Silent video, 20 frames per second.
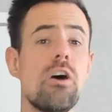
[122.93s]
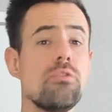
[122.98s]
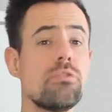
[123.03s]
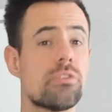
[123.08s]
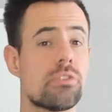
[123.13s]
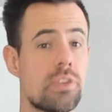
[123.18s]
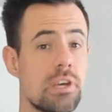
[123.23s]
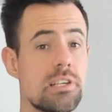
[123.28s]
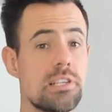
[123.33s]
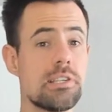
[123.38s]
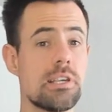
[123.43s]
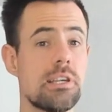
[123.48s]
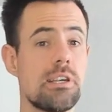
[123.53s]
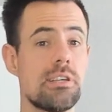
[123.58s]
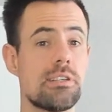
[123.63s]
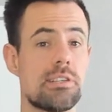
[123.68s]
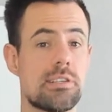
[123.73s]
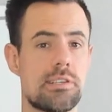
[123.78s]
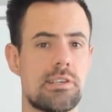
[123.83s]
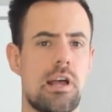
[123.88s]
this in
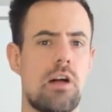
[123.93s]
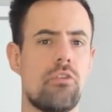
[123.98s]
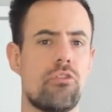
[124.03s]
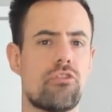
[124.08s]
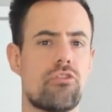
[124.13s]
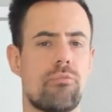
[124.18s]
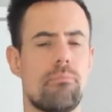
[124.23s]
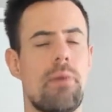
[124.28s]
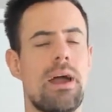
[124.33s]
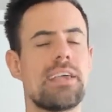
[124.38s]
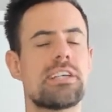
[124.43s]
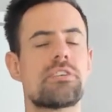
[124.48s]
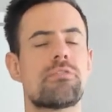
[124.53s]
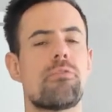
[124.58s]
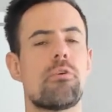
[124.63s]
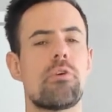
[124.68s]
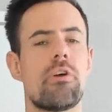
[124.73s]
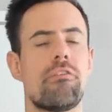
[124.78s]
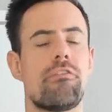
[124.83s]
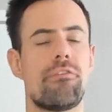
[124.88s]
itself makes
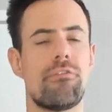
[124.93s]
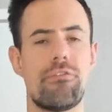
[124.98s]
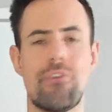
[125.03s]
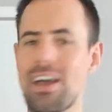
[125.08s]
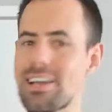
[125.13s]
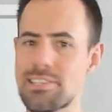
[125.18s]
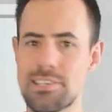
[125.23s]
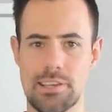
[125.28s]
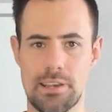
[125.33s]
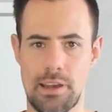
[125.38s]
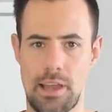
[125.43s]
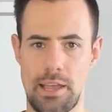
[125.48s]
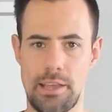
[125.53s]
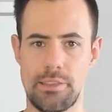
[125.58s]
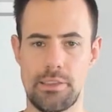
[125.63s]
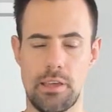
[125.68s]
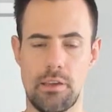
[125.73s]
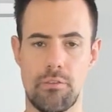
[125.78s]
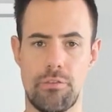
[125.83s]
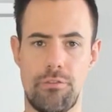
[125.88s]
for a
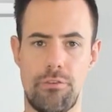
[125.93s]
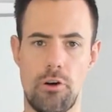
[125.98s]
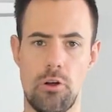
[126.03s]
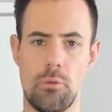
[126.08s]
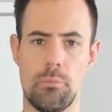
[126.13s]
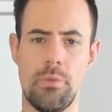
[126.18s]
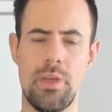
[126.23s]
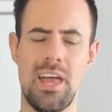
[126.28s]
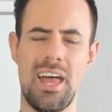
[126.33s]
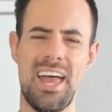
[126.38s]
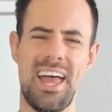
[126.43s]
fascinating film,